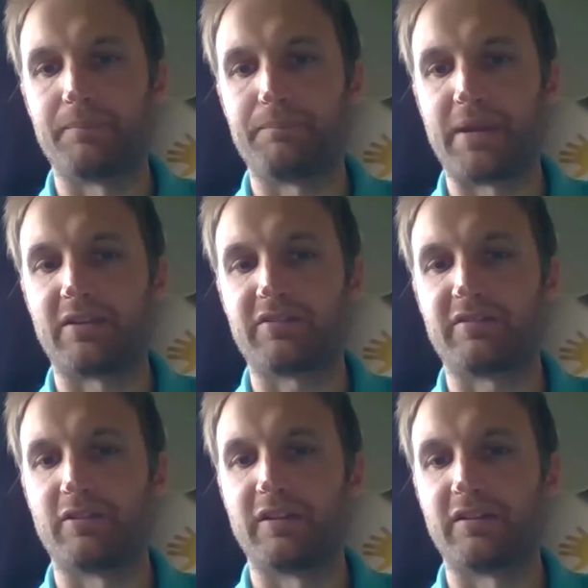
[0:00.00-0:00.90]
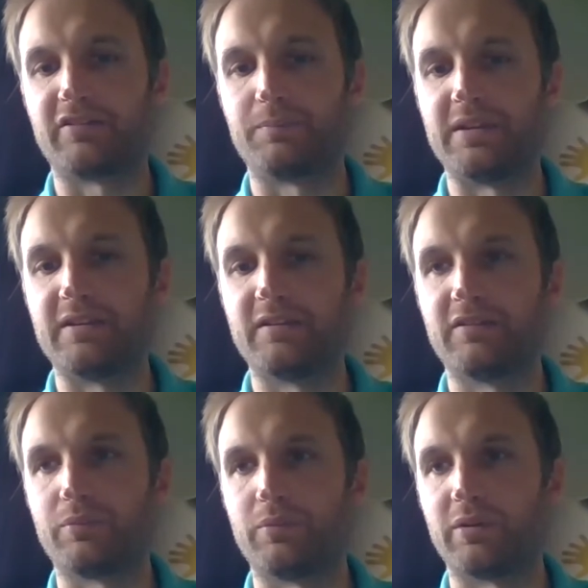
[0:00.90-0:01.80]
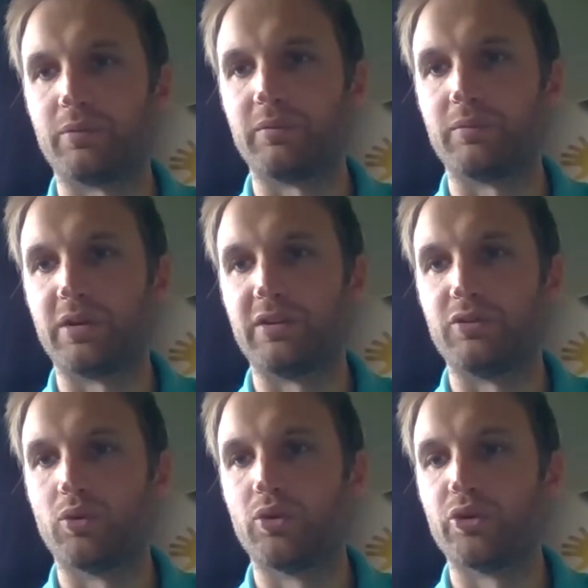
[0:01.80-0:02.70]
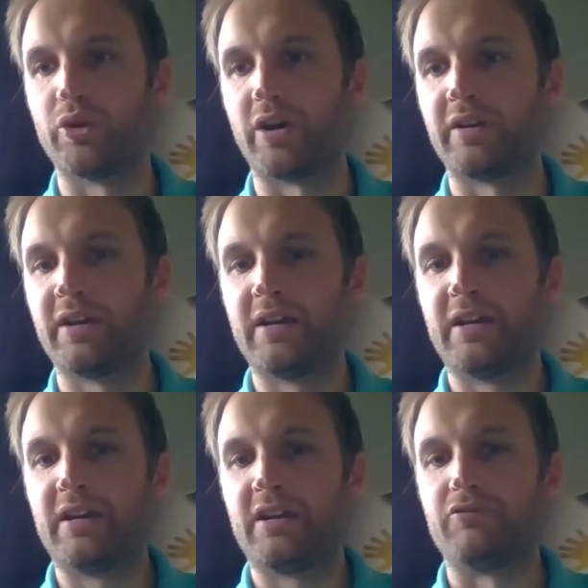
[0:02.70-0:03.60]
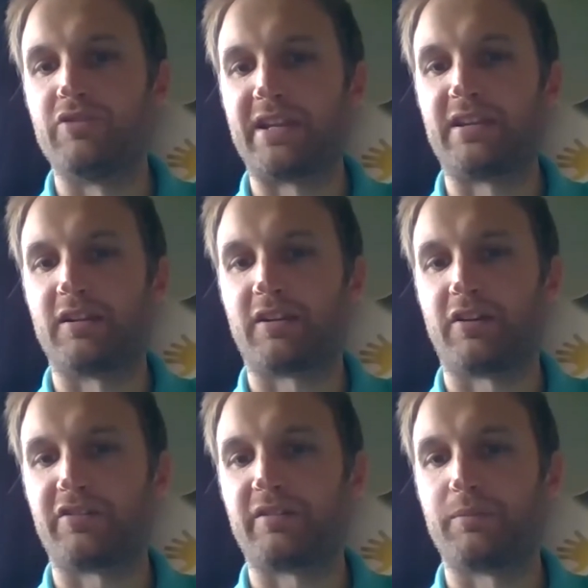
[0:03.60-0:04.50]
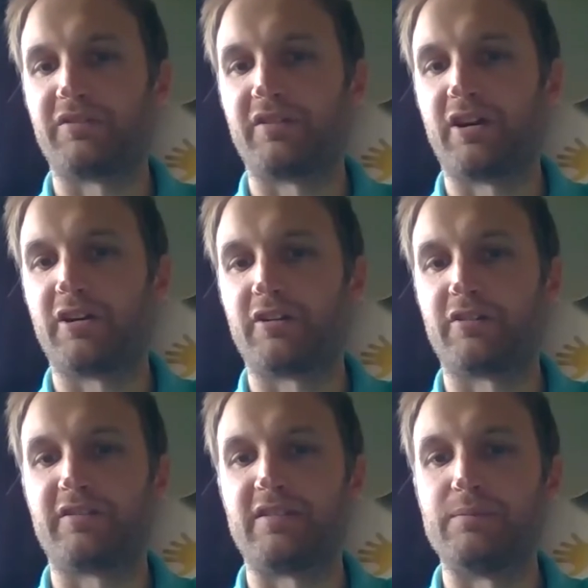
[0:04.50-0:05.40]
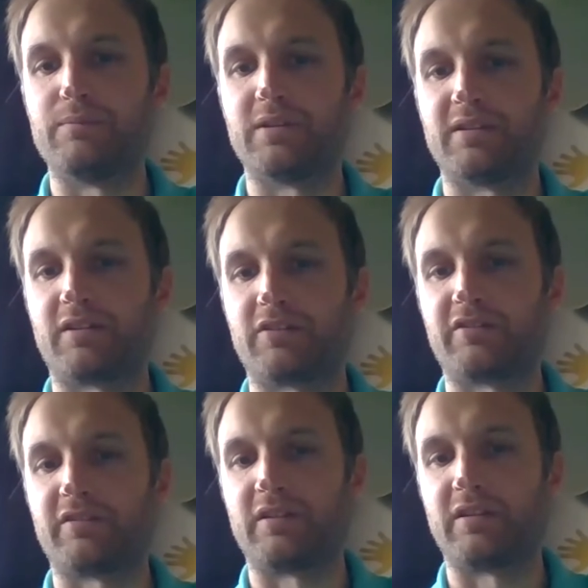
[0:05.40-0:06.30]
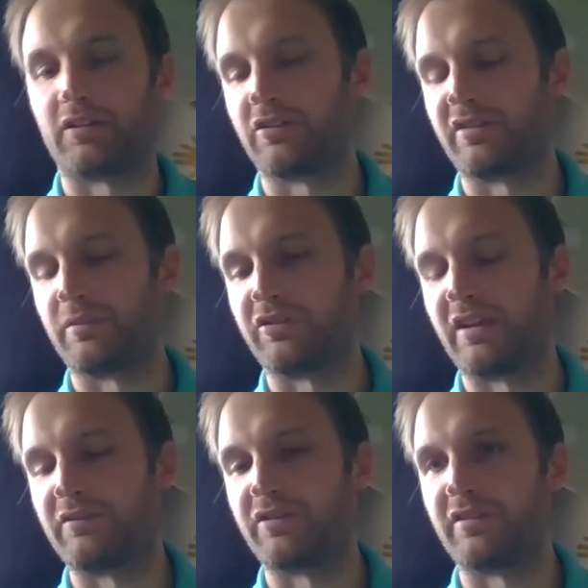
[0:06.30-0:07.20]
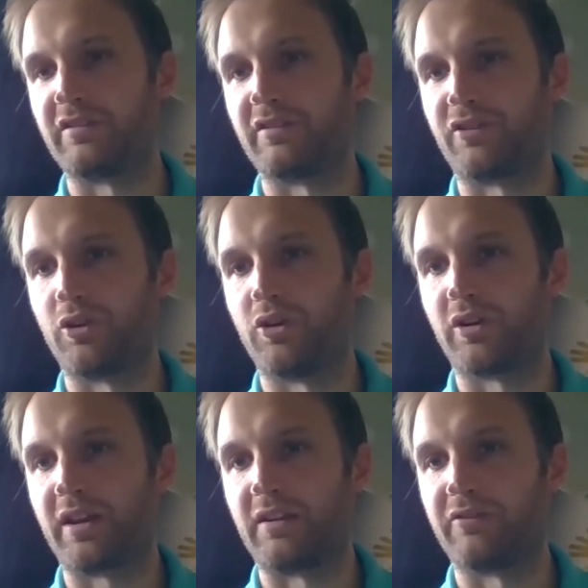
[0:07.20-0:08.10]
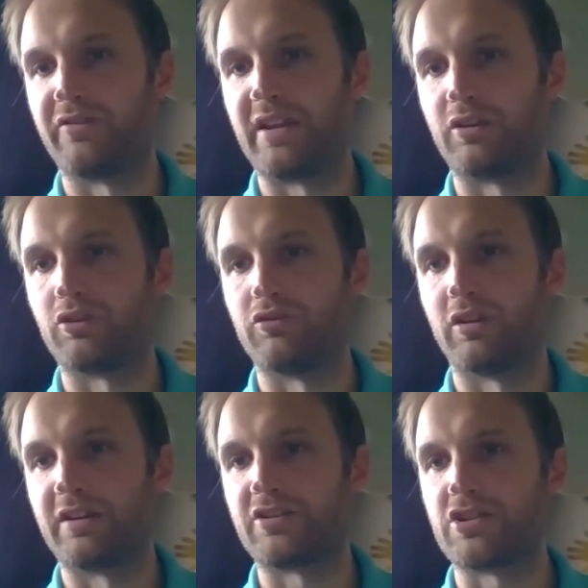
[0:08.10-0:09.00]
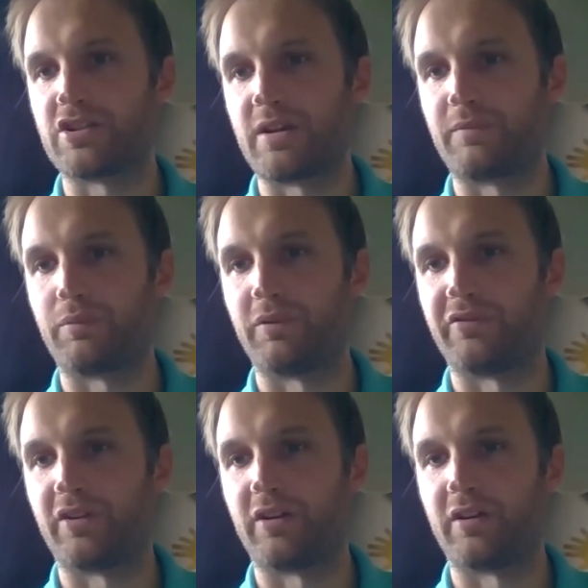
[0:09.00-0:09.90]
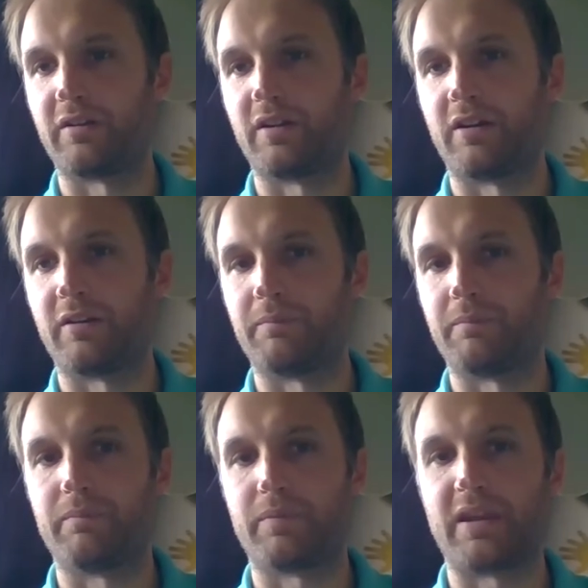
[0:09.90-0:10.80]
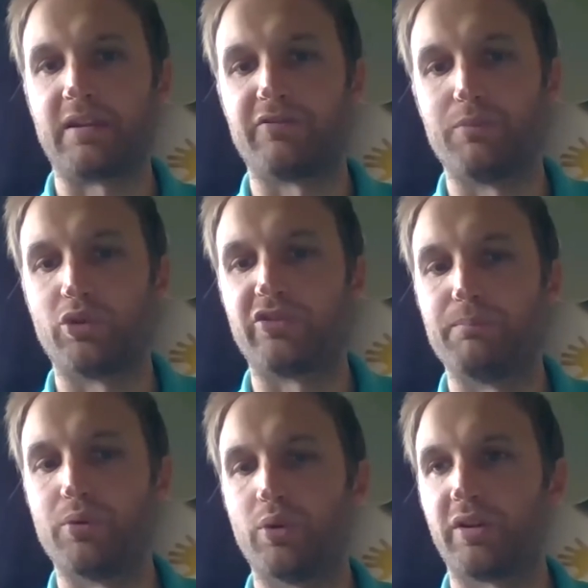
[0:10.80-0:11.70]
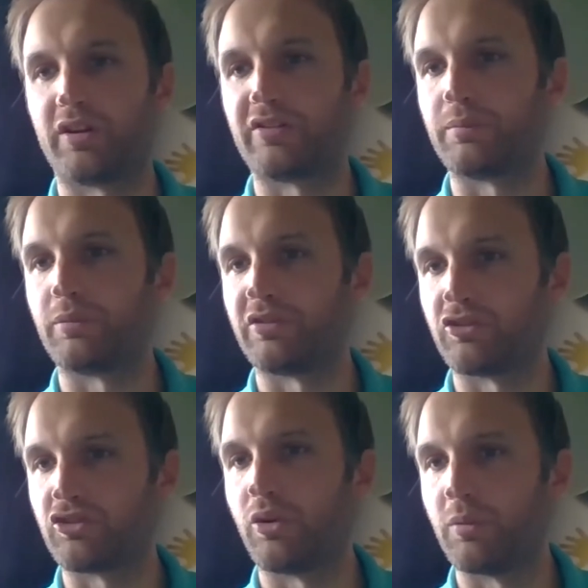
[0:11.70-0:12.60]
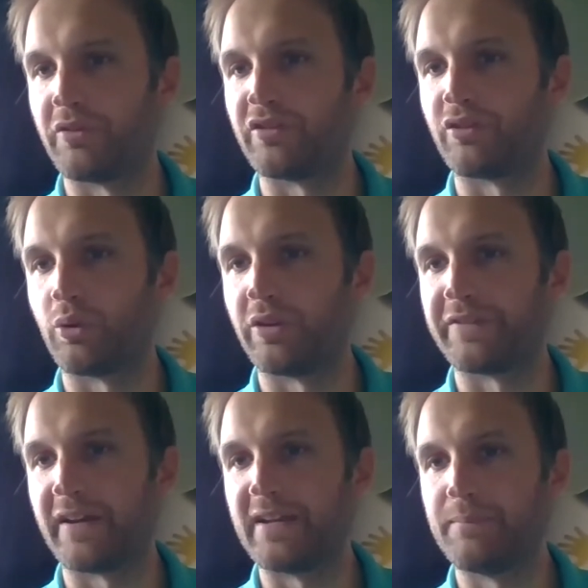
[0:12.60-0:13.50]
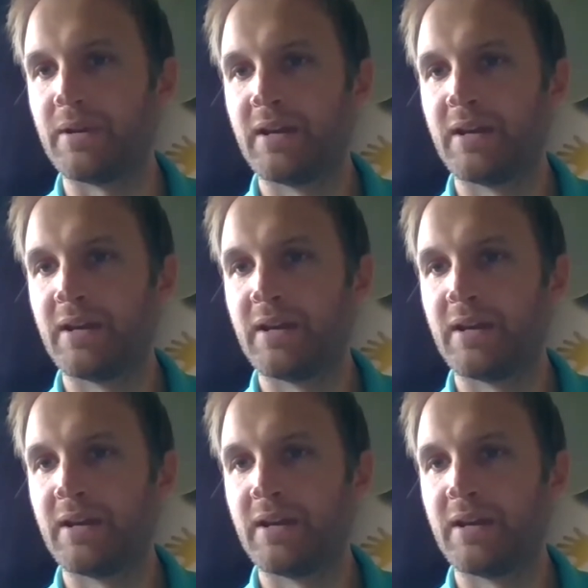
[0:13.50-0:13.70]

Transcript: personal experience where we know who our regular customers are. Our team in customer services have got kind of very good relationships with our kind of most important customers that shop with us all the time.